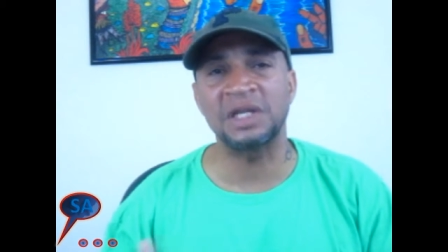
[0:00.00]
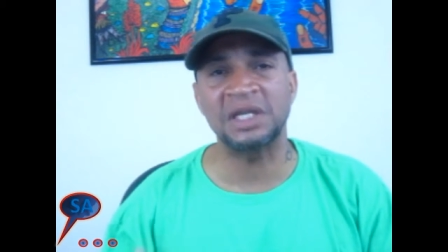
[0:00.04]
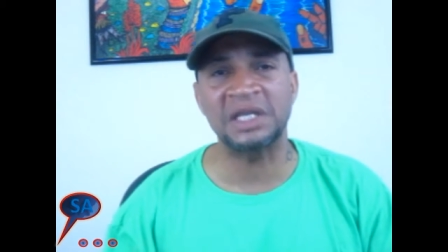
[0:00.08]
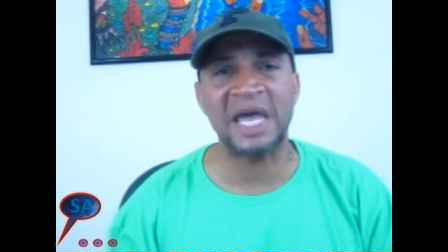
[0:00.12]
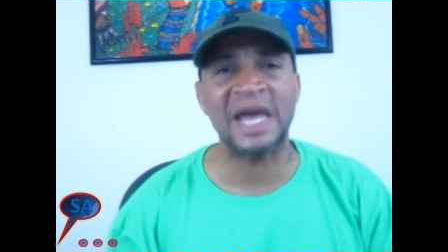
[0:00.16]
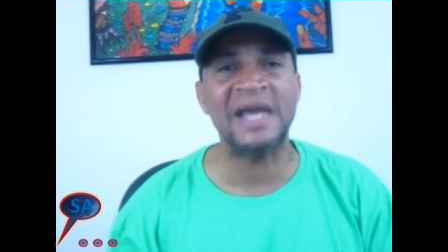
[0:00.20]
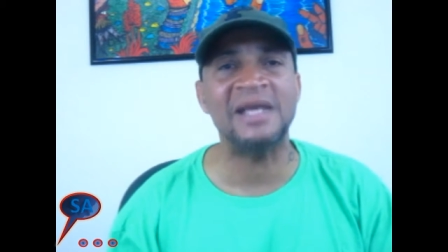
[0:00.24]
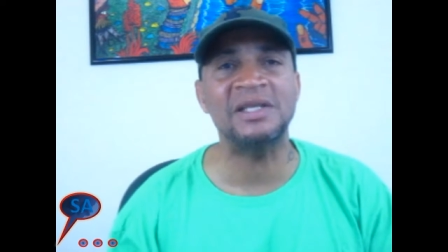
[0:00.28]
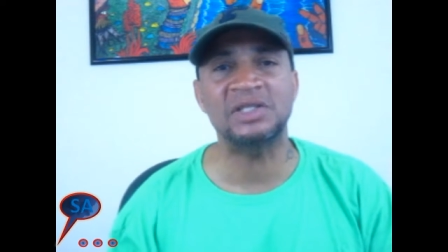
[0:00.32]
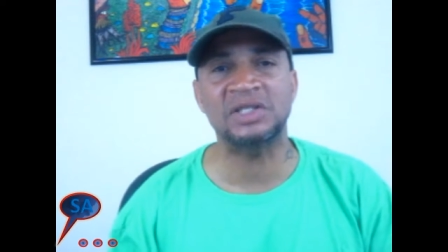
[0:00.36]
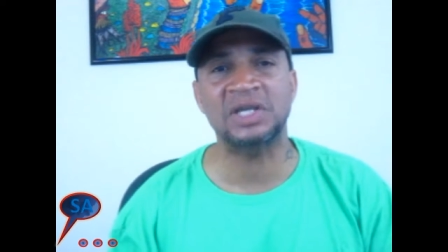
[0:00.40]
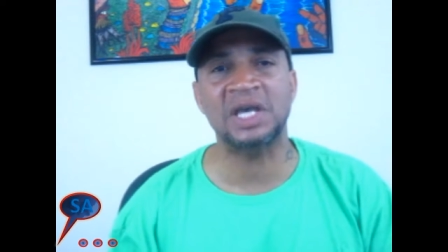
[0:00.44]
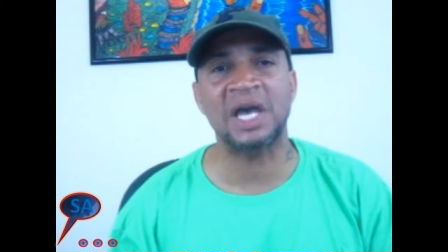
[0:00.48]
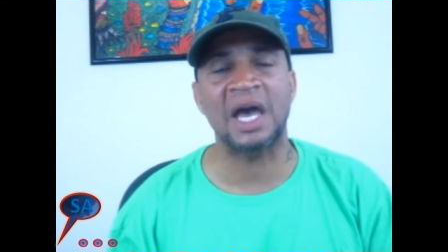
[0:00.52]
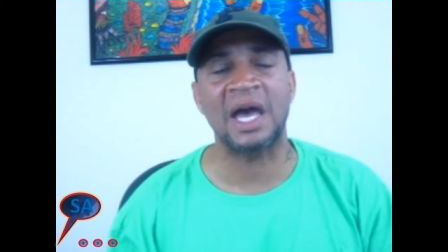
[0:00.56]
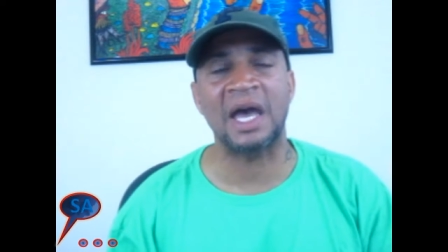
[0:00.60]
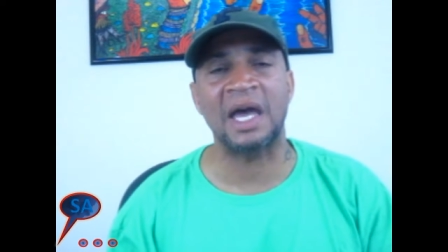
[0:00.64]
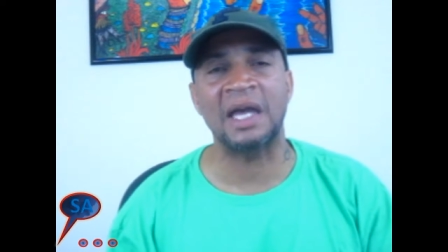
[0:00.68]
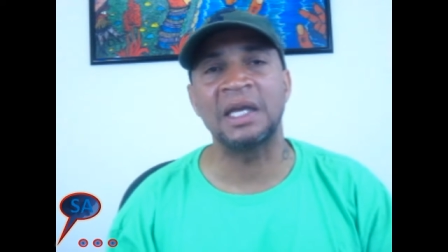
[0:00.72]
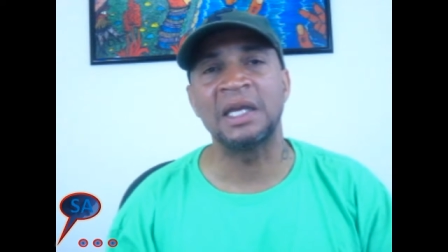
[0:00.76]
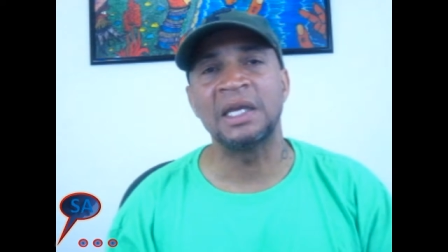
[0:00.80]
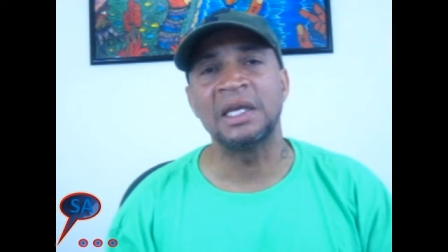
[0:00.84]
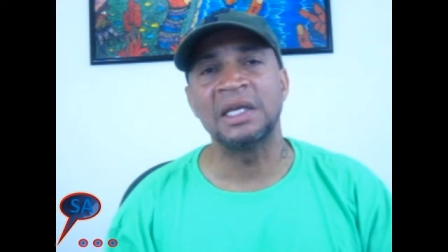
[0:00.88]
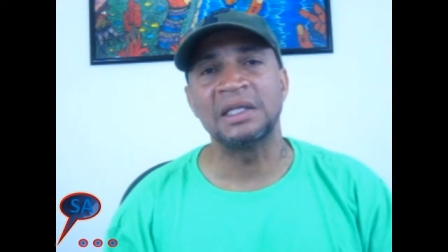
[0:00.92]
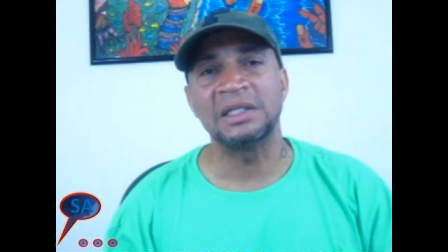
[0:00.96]
the nice
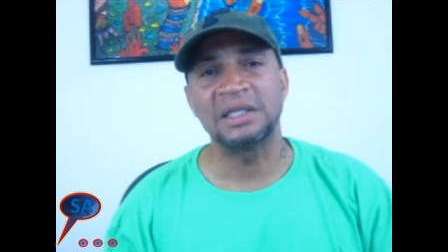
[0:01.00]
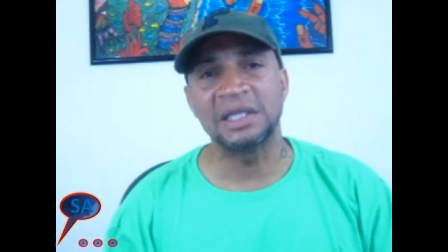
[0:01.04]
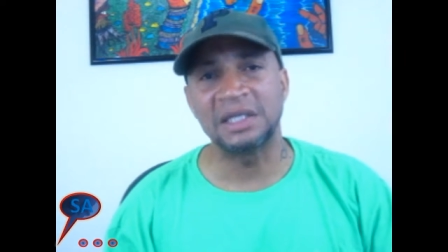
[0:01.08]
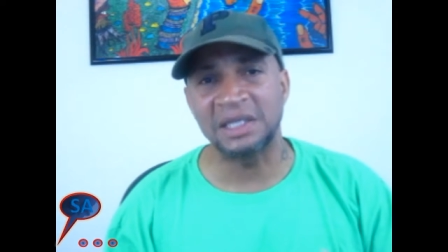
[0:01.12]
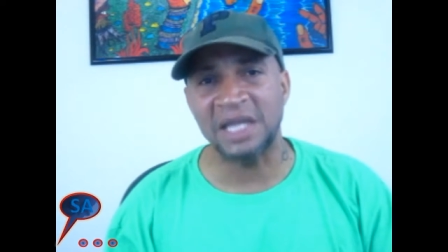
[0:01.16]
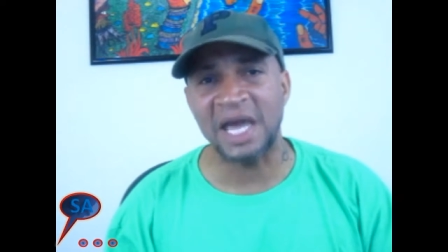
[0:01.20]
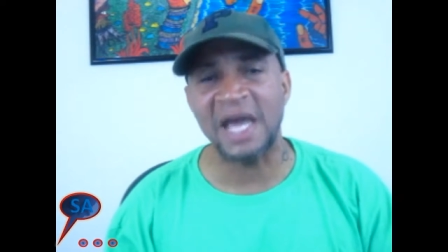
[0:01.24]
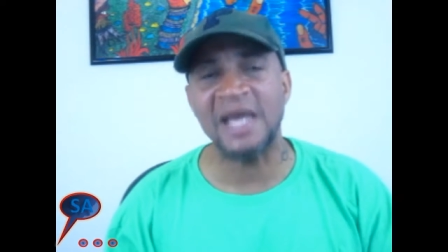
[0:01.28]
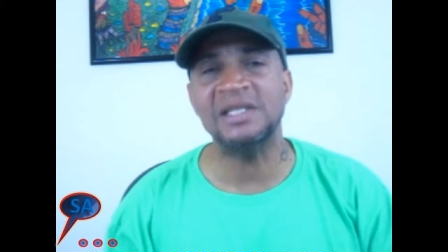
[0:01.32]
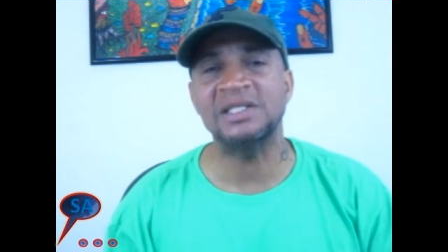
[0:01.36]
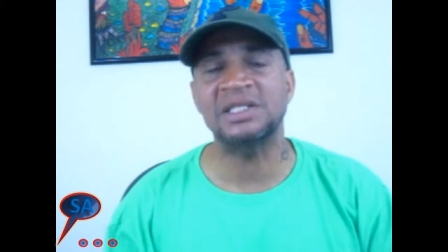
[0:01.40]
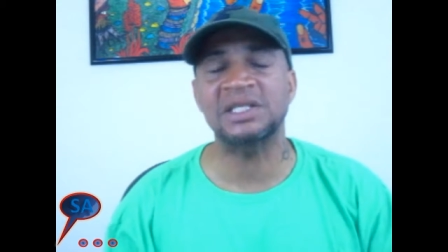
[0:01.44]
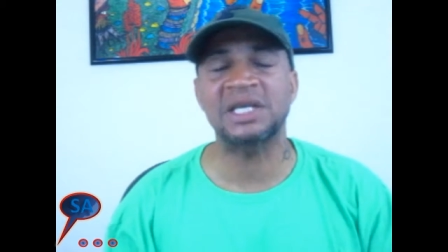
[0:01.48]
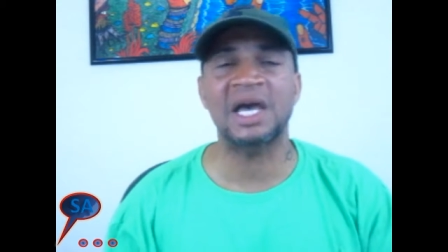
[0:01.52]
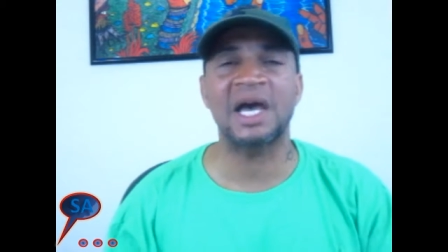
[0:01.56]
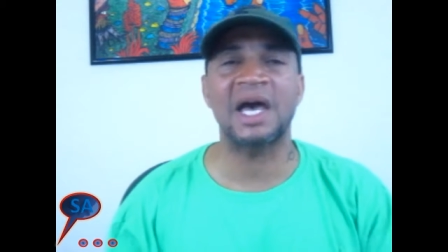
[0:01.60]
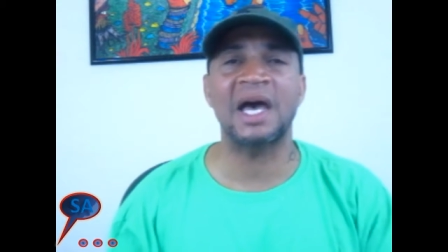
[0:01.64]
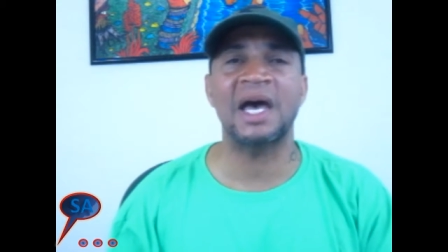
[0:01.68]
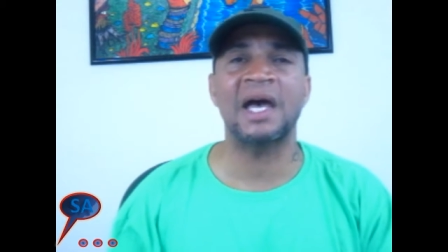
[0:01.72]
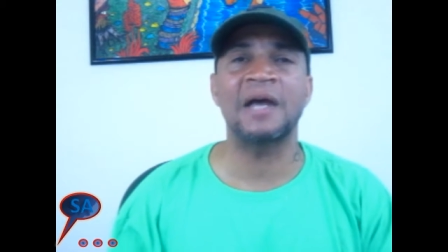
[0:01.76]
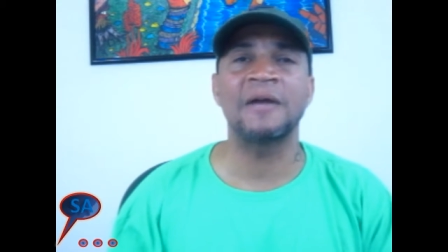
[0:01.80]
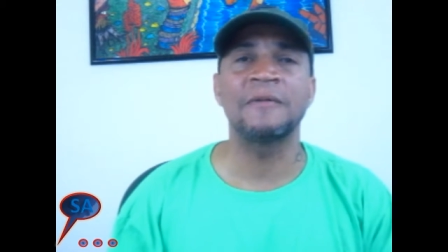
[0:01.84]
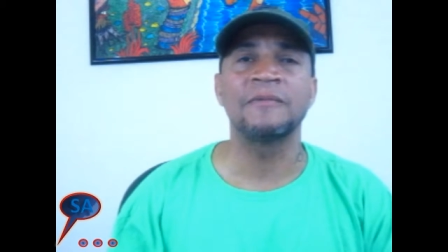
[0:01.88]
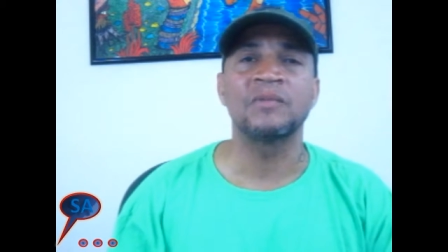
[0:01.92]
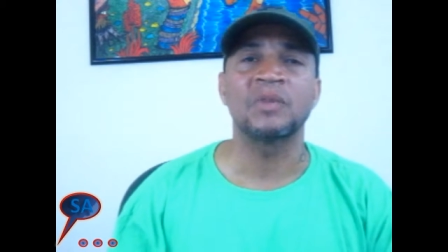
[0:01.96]

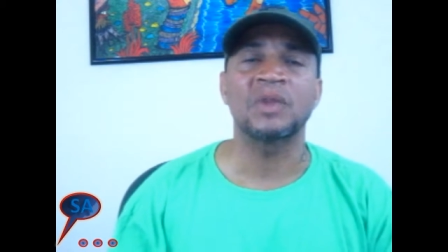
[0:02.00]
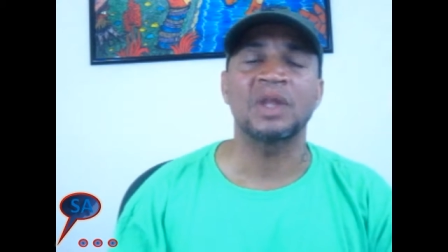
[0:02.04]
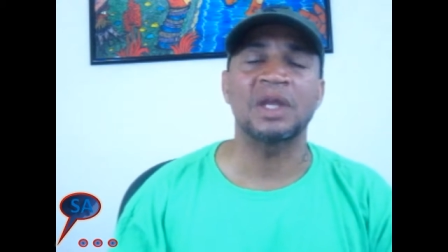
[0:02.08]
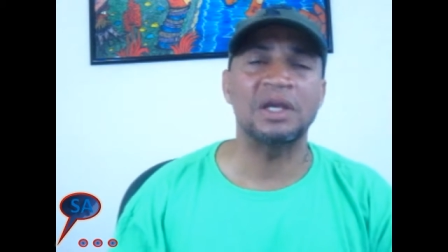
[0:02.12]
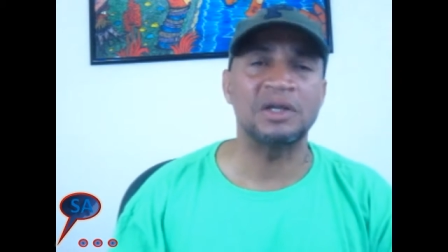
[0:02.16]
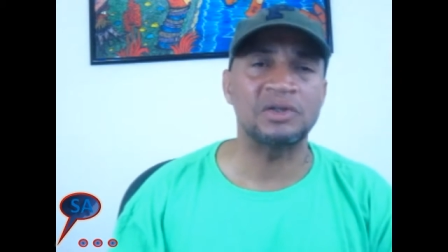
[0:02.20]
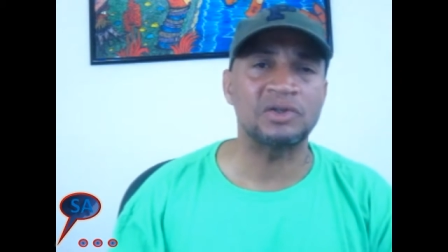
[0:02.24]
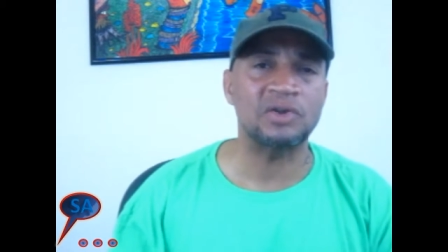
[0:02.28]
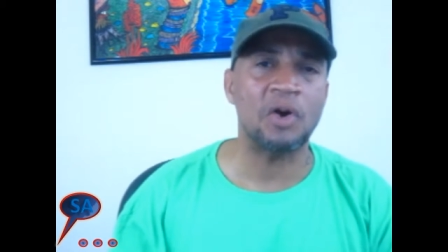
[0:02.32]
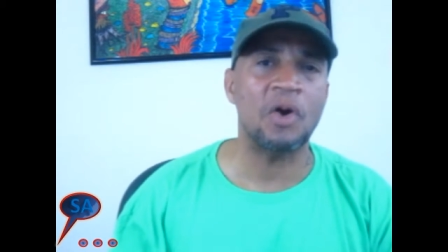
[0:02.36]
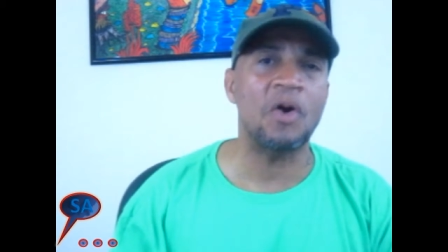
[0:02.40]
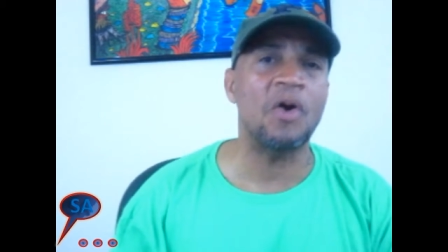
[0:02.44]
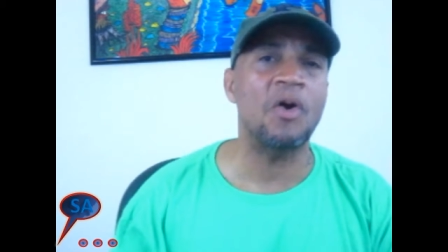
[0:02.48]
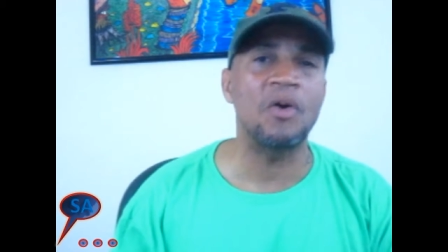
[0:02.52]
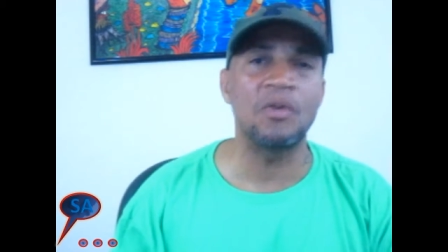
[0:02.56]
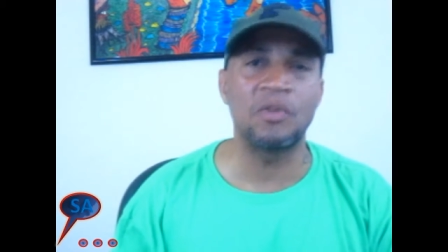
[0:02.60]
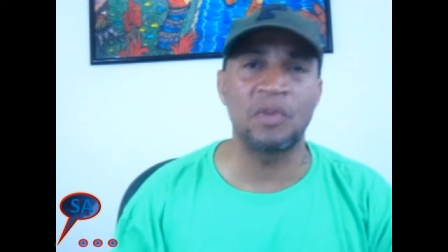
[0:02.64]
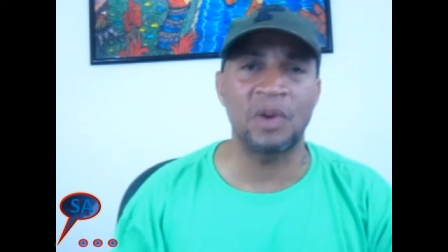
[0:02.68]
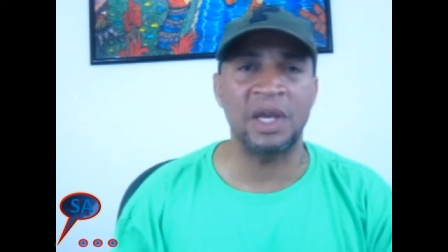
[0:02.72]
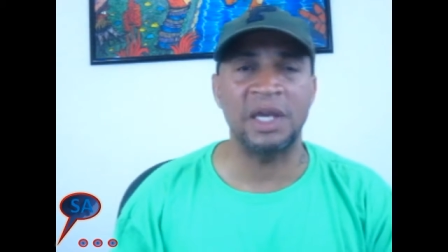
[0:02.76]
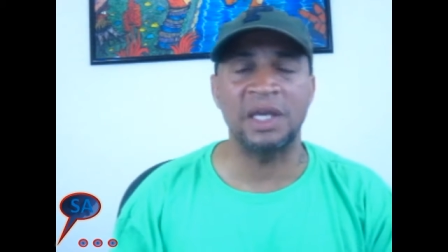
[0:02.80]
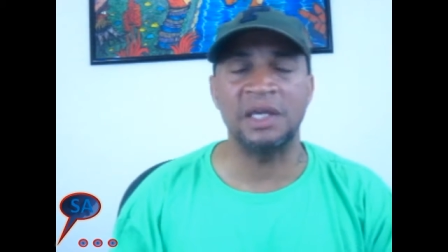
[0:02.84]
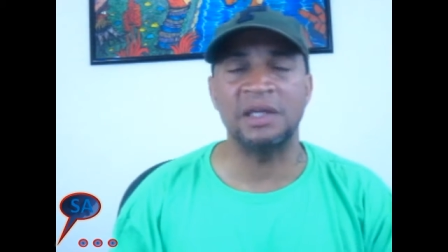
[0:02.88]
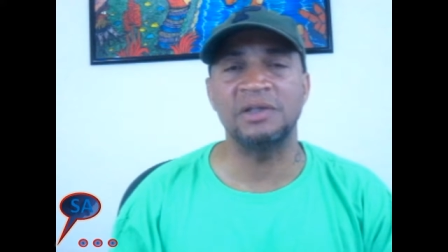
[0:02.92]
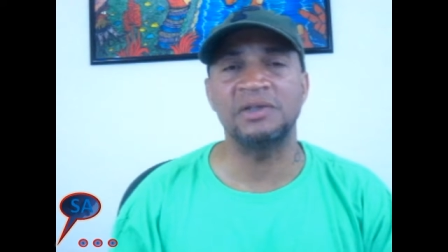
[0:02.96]
guy is
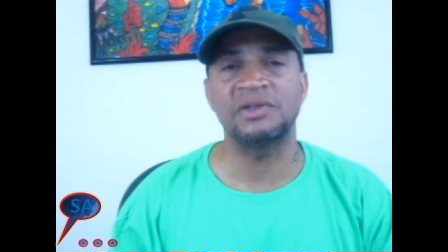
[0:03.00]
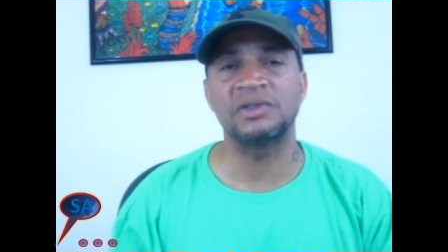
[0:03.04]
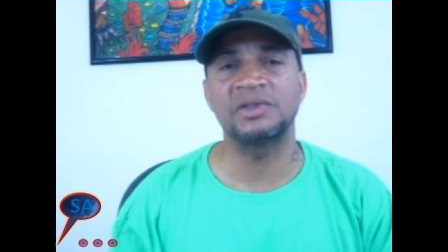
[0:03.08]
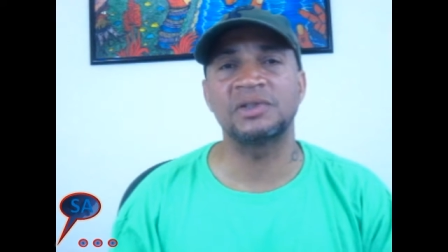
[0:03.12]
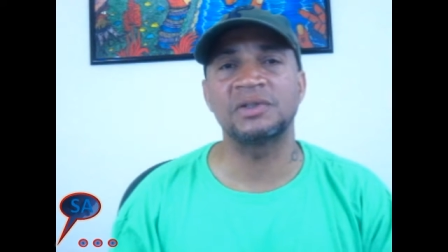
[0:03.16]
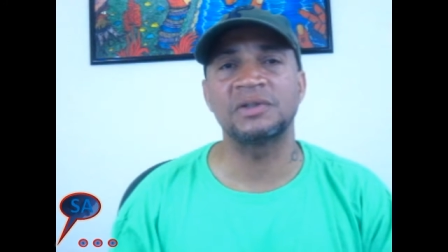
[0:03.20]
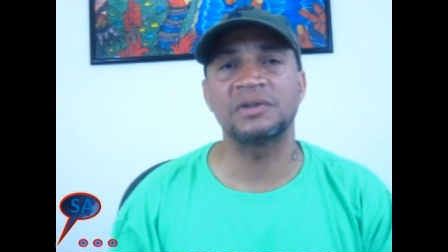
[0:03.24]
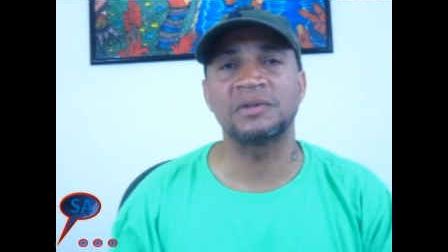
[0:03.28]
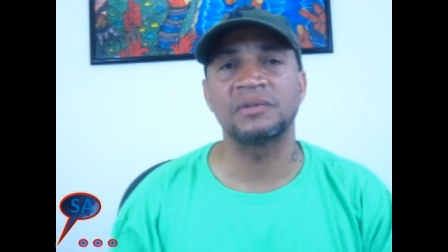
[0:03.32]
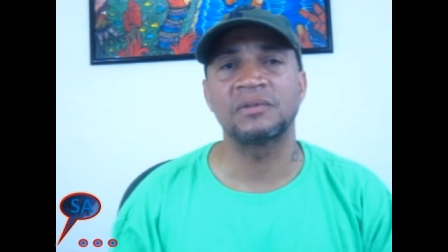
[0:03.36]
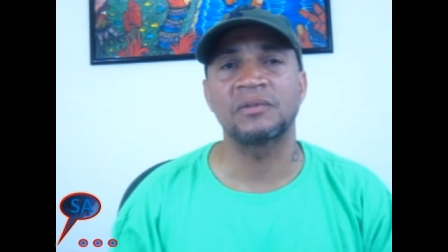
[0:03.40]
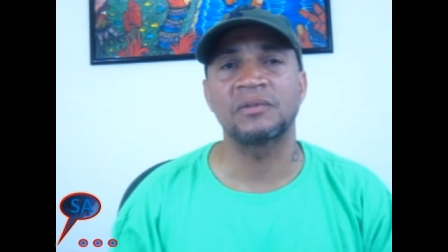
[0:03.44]
always